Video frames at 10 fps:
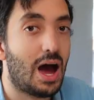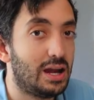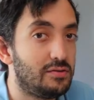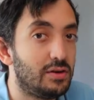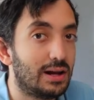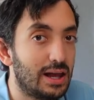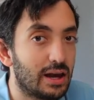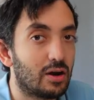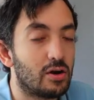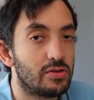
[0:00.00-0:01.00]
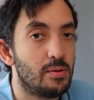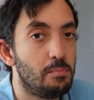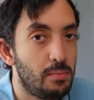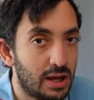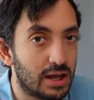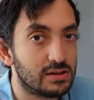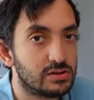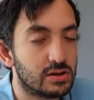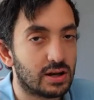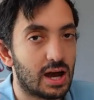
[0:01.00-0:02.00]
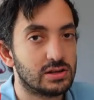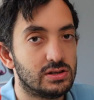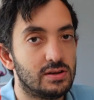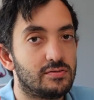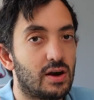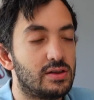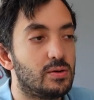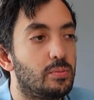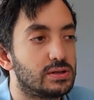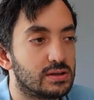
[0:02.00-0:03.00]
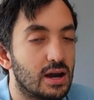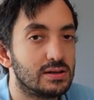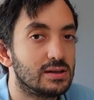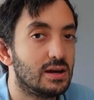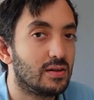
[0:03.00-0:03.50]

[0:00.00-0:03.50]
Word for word: And if you click on the minutes, you can actually find the precise